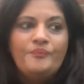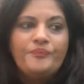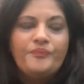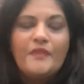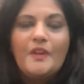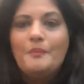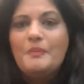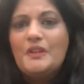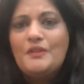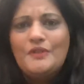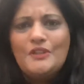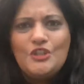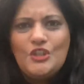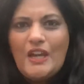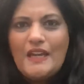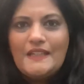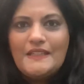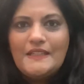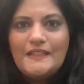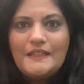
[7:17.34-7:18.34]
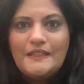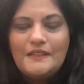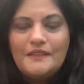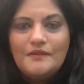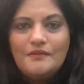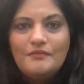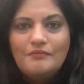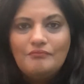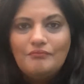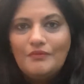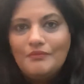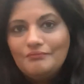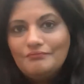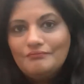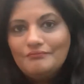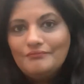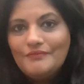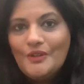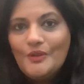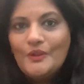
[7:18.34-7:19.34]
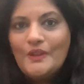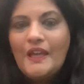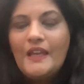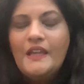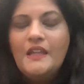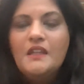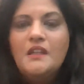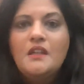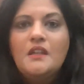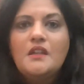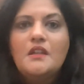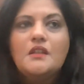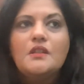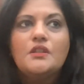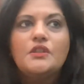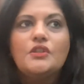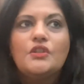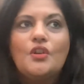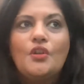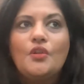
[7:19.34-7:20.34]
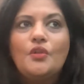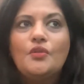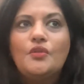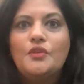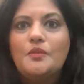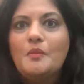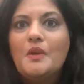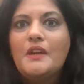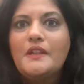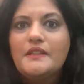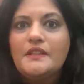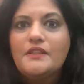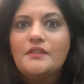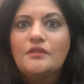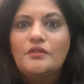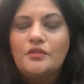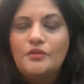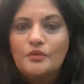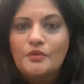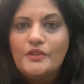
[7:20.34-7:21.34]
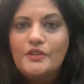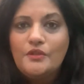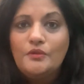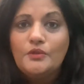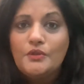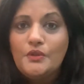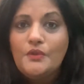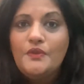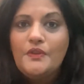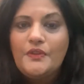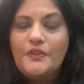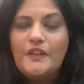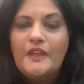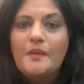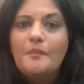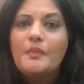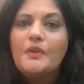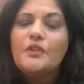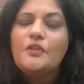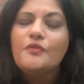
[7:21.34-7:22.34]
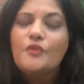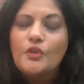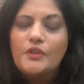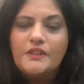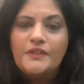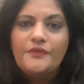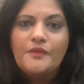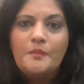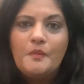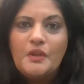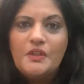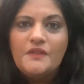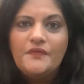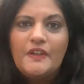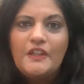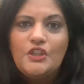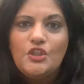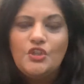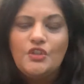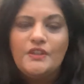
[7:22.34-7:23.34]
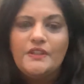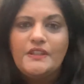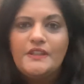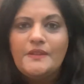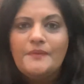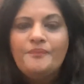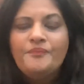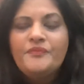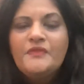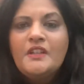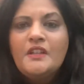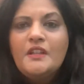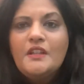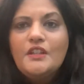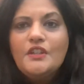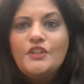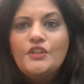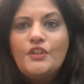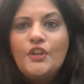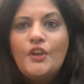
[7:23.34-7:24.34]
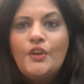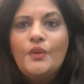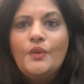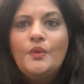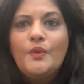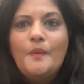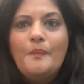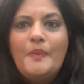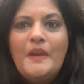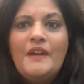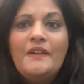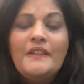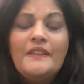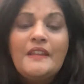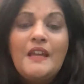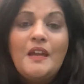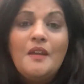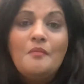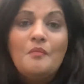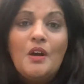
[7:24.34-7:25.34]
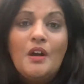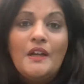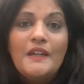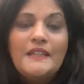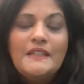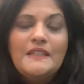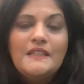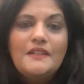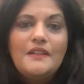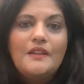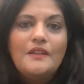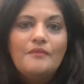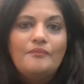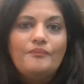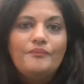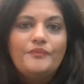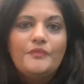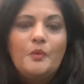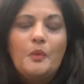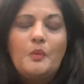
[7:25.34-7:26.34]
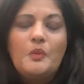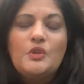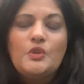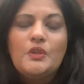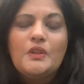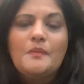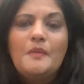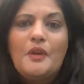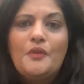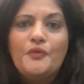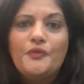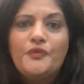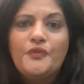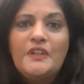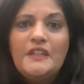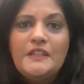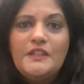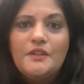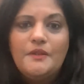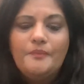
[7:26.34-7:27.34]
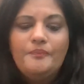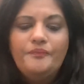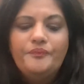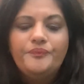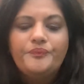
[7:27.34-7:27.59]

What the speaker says: be rejected. Okay, so you'll still do the thing, but you've got different motivations. So bearing that in mind, when we're talking about freedom